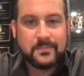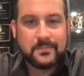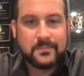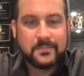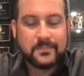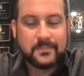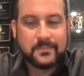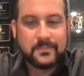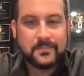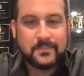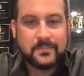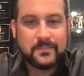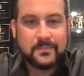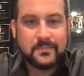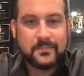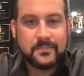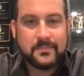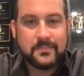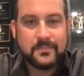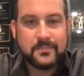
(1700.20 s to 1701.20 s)

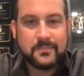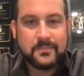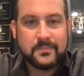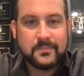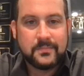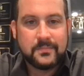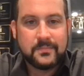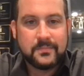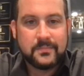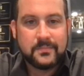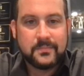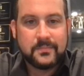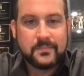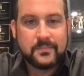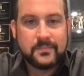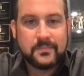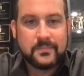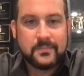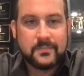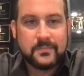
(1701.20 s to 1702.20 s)

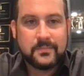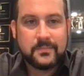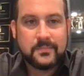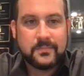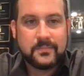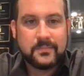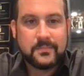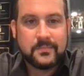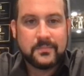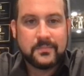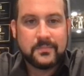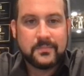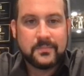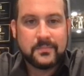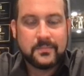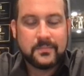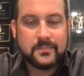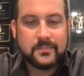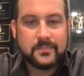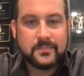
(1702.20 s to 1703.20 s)

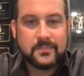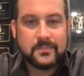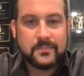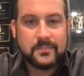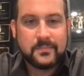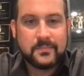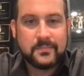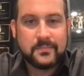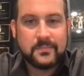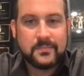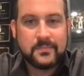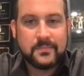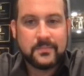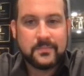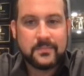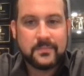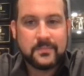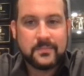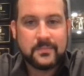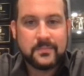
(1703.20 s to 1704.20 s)

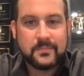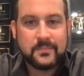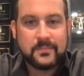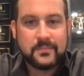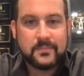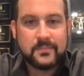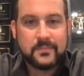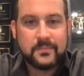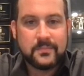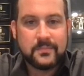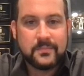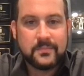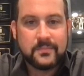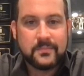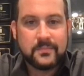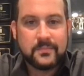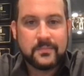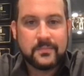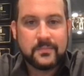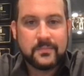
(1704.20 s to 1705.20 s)

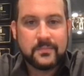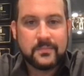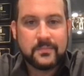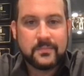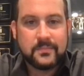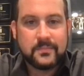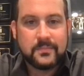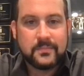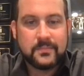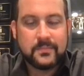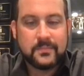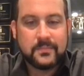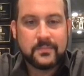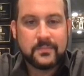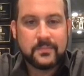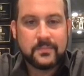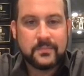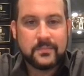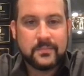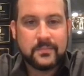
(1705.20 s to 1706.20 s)

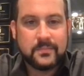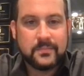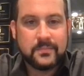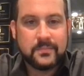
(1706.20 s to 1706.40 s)
No words are spoken by the person on screen.